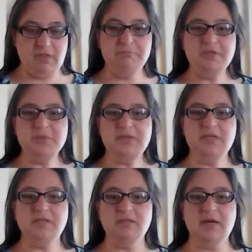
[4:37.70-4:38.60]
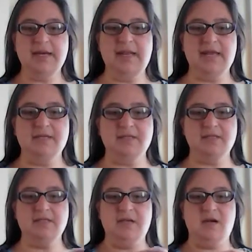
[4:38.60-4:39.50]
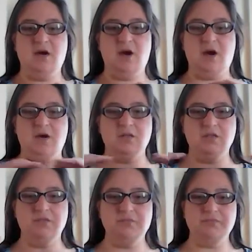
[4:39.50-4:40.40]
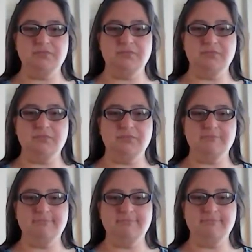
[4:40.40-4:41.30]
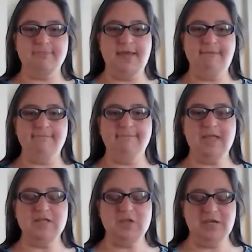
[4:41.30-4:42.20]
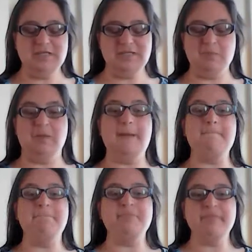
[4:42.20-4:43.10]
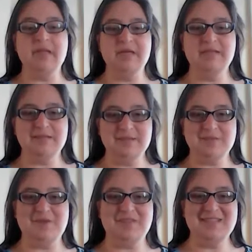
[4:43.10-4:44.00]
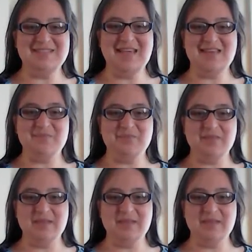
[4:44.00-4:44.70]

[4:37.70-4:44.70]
between our legs and our heart. Yeah, so nice and simple. So breathing together.